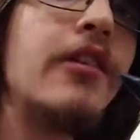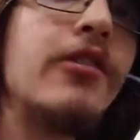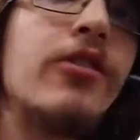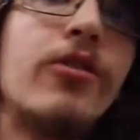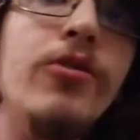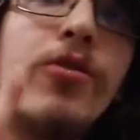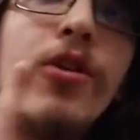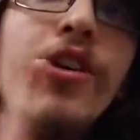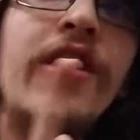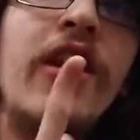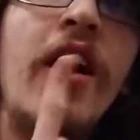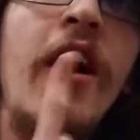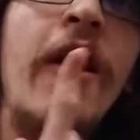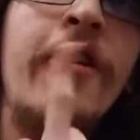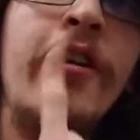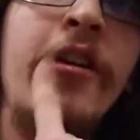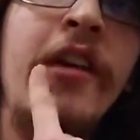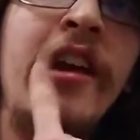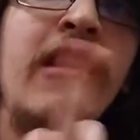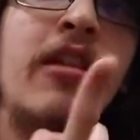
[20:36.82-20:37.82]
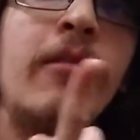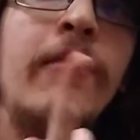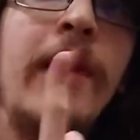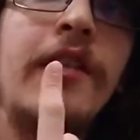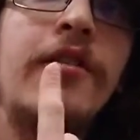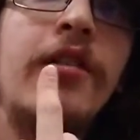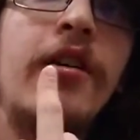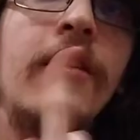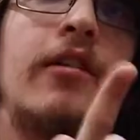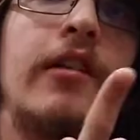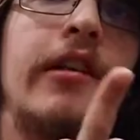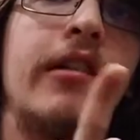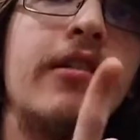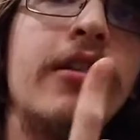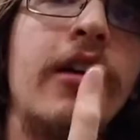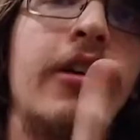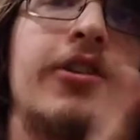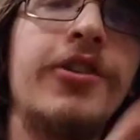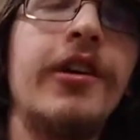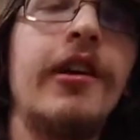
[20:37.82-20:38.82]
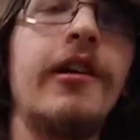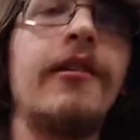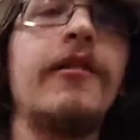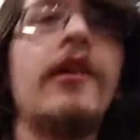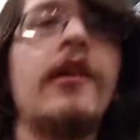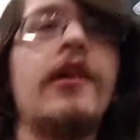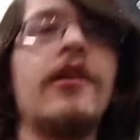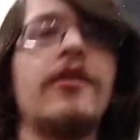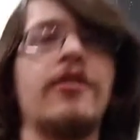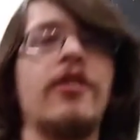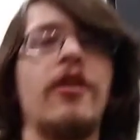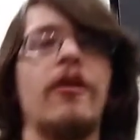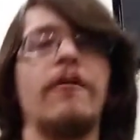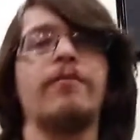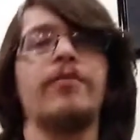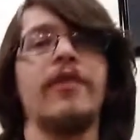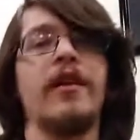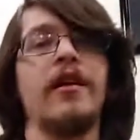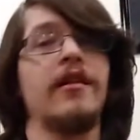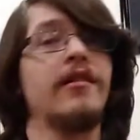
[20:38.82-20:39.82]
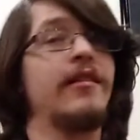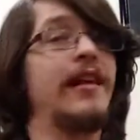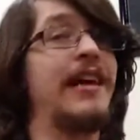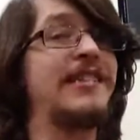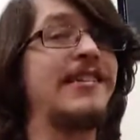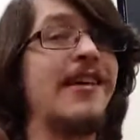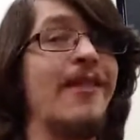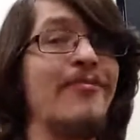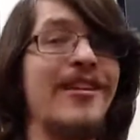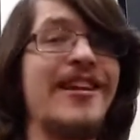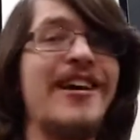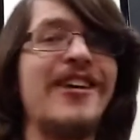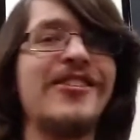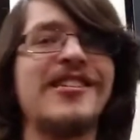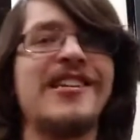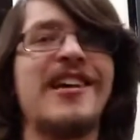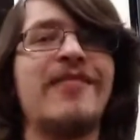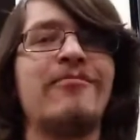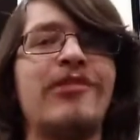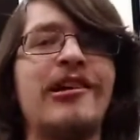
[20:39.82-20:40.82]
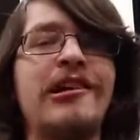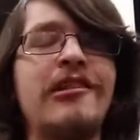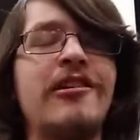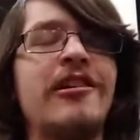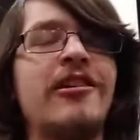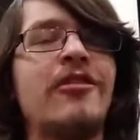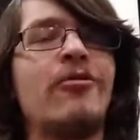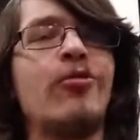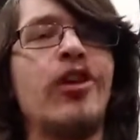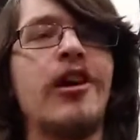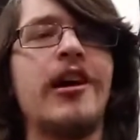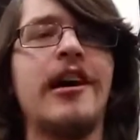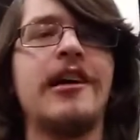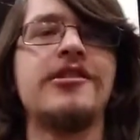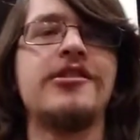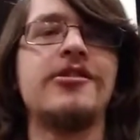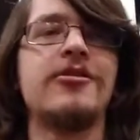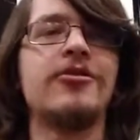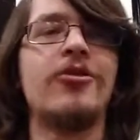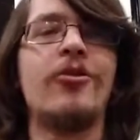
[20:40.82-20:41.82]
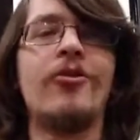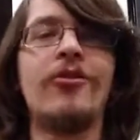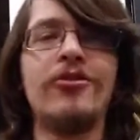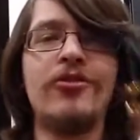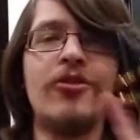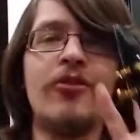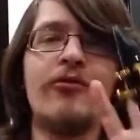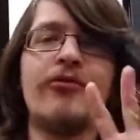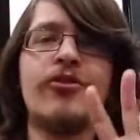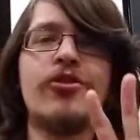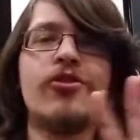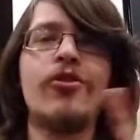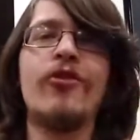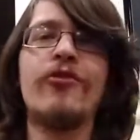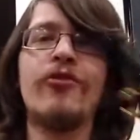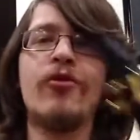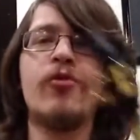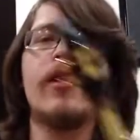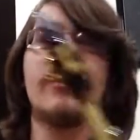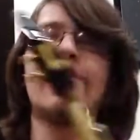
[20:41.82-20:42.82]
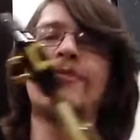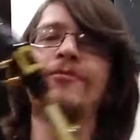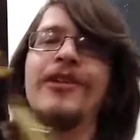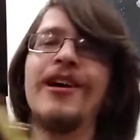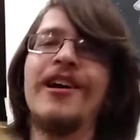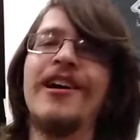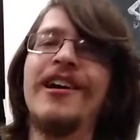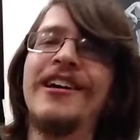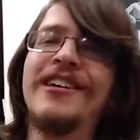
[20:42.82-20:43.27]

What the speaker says: So it's really the underneath of my tongue that's touching it. So that's something else completely to work on. So don't feel overwhelmed.